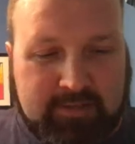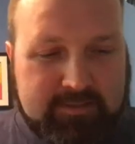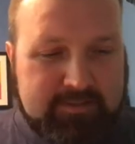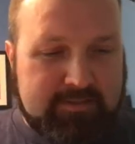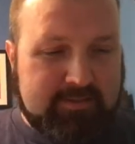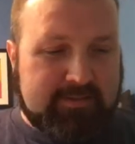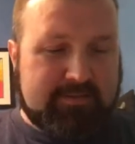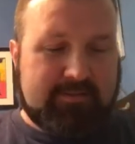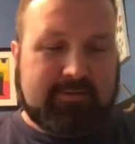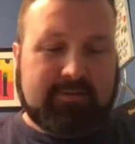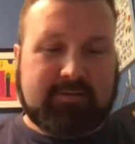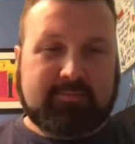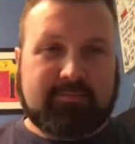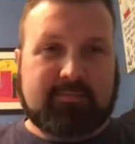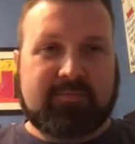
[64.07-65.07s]
this look
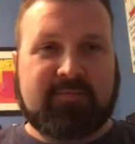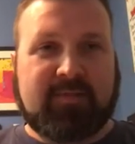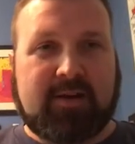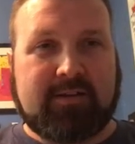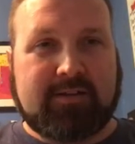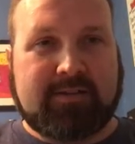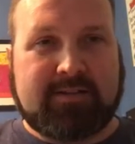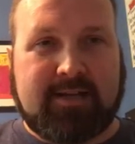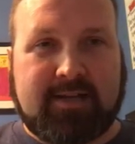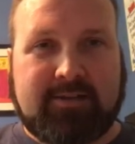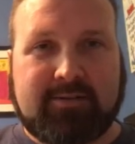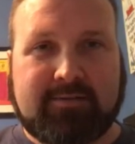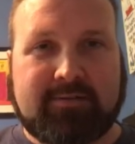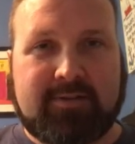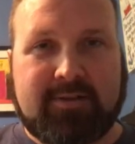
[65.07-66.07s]
fairly standard,
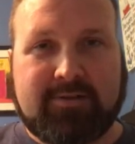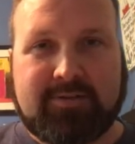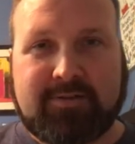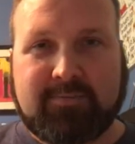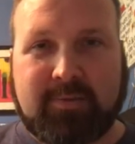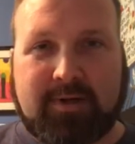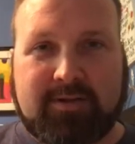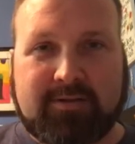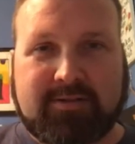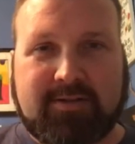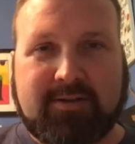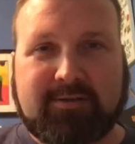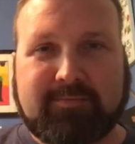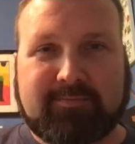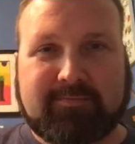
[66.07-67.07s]
close to
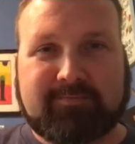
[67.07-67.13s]
Periscope?